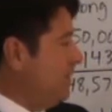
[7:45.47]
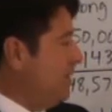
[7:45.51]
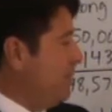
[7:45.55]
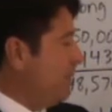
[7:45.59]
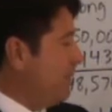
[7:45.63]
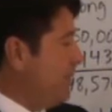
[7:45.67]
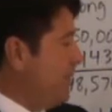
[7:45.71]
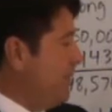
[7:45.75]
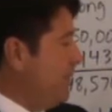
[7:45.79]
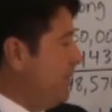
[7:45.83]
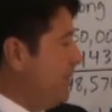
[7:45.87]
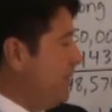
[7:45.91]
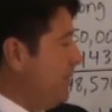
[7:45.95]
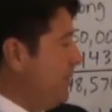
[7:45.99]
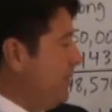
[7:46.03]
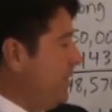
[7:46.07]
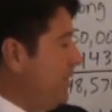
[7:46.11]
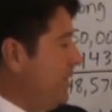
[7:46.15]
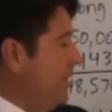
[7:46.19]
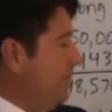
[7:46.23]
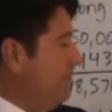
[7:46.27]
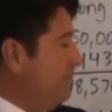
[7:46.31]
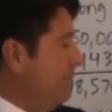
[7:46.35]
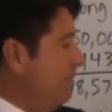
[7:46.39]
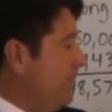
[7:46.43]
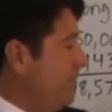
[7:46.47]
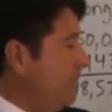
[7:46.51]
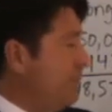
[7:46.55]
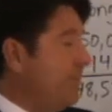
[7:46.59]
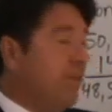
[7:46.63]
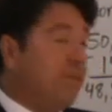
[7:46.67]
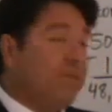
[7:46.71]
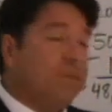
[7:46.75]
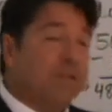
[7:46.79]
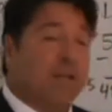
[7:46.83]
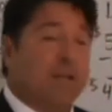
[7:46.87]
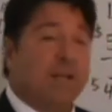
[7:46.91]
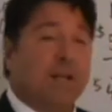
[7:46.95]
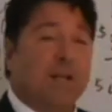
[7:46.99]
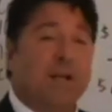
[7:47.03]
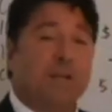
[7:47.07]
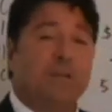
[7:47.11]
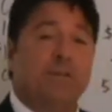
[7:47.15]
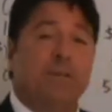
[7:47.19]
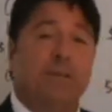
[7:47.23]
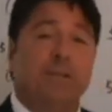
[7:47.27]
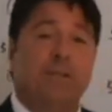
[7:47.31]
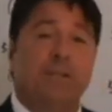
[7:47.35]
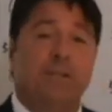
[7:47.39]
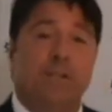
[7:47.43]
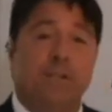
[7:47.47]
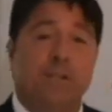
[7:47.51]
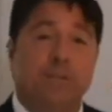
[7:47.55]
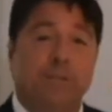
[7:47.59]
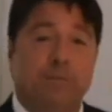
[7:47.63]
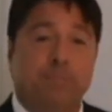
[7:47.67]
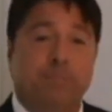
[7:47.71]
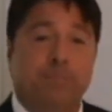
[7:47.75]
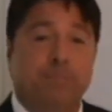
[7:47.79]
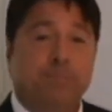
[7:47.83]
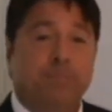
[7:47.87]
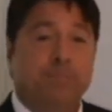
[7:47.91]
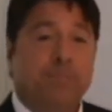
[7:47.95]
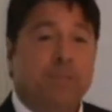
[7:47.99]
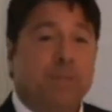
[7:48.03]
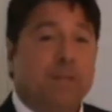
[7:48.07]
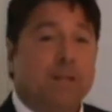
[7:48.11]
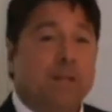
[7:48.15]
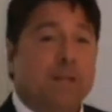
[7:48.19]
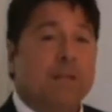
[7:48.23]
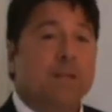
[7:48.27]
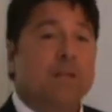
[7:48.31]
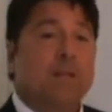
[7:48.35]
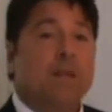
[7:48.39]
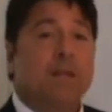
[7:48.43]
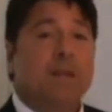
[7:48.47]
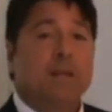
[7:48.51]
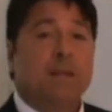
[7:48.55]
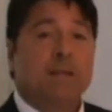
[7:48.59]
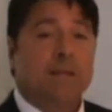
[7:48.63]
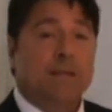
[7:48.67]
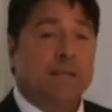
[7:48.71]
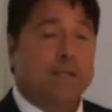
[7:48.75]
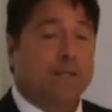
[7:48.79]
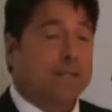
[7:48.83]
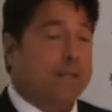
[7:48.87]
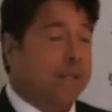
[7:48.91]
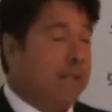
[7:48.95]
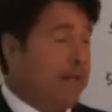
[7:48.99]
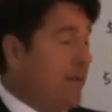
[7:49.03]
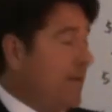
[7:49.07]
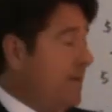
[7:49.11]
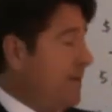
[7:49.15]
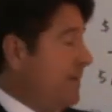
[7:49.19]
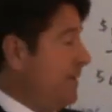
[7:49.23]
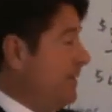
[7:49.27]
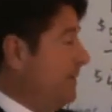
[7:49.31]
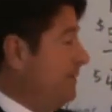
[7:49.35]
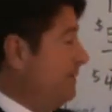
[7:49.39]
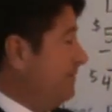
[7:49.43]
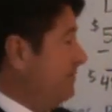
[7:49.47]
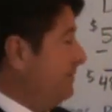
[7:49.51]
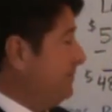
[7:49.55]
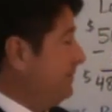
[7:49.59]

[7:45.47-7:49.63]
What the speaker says: your premium went up from $1,500 to $1,600.